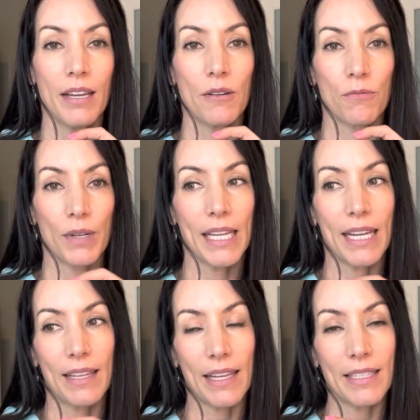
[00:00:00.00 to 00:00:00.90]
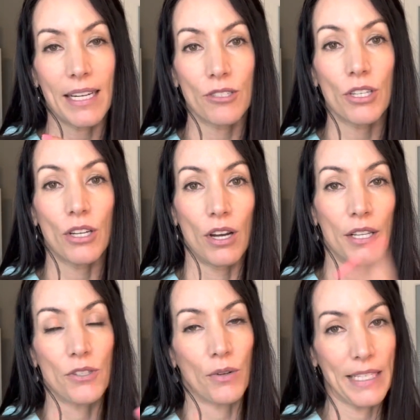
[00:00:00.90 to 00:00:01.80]
really, I like to actually call
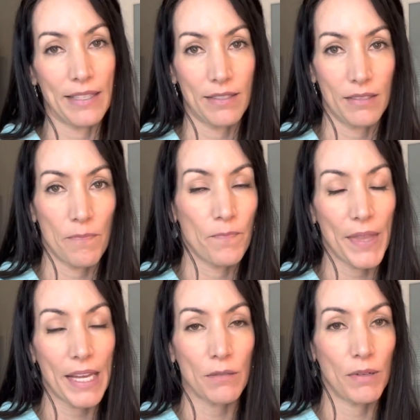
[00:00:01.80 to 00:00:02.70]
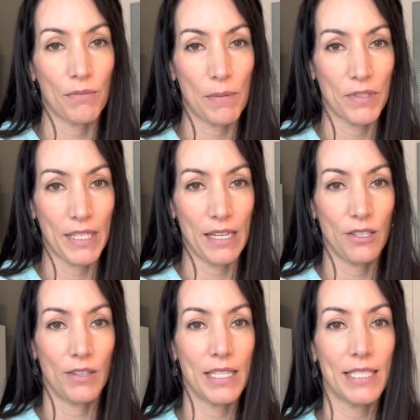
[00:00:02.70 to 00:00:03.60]
it choices. That's what it represents.
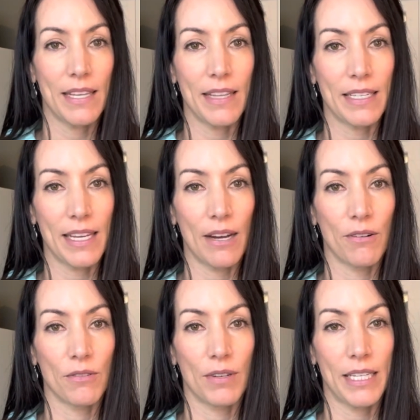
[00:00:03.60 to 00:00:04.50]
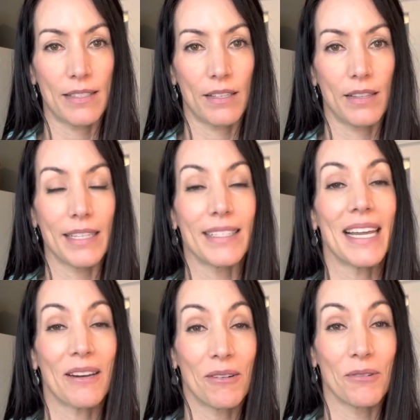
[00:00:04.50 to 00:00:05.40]
You can see these
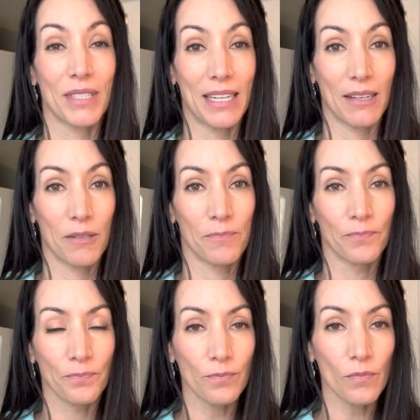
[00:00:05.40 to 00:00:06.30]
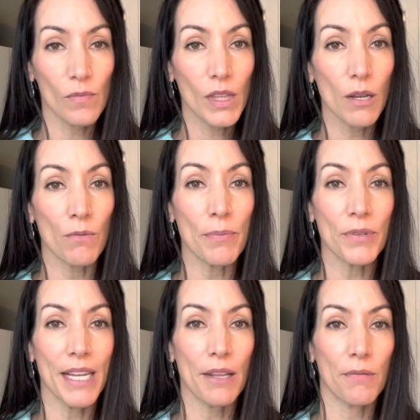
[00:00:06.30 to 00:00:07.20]
arrows here
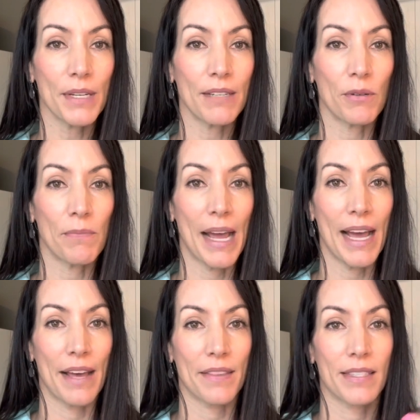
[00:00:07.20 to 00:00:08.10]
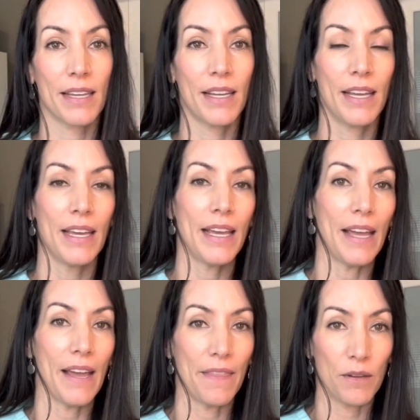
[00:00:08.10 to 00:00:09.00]
represent three different paths.
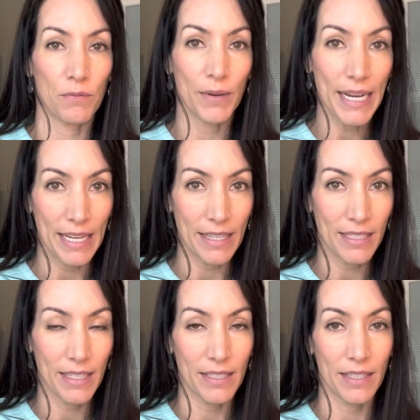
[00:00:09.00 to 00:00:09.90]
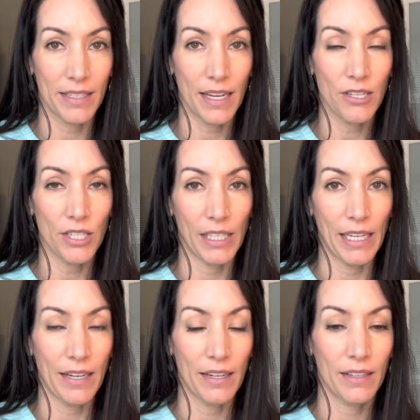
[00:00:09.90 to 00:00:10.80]
And the risk is essentially